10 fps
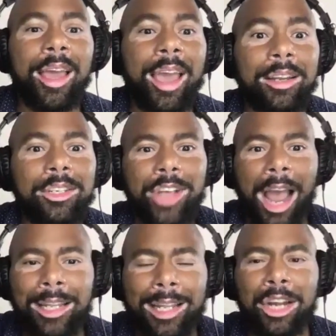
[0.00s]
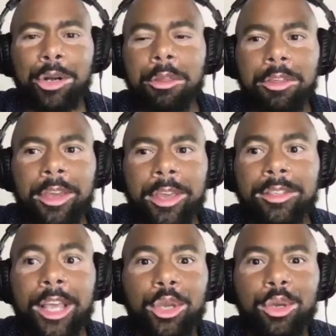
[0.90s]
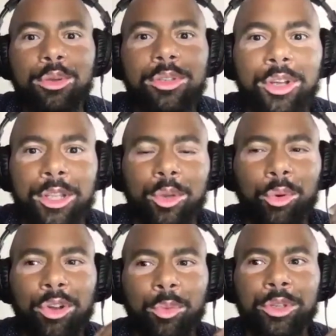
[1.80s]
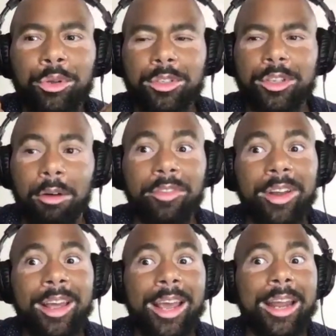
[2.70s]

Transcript: and shine light on the things that you still need to work on with yourself,